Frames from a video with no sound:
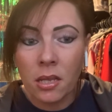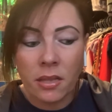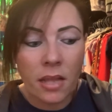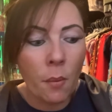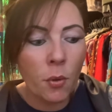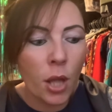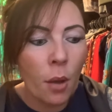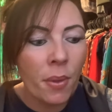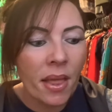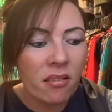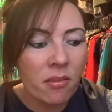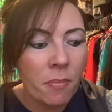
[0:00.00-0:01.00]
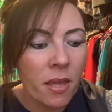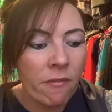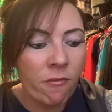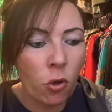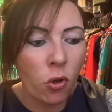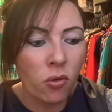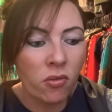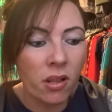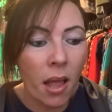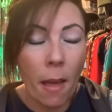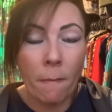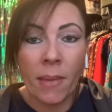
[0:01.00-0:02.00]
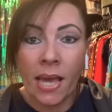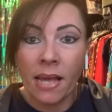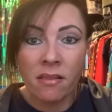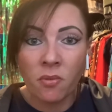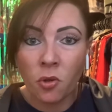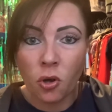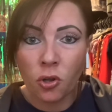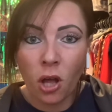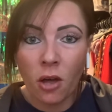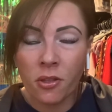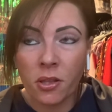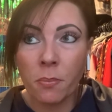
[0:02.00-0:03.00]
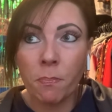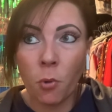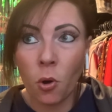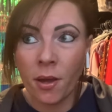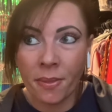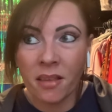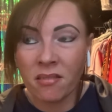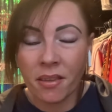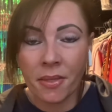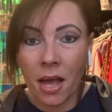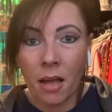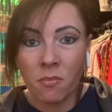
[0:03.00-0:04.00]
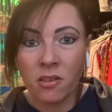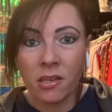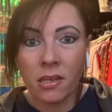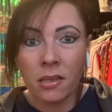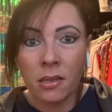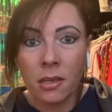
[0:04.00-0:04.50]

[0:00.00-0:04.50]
Now, I know it hasn't been ruled a murder or nothing, but it is a crime scene.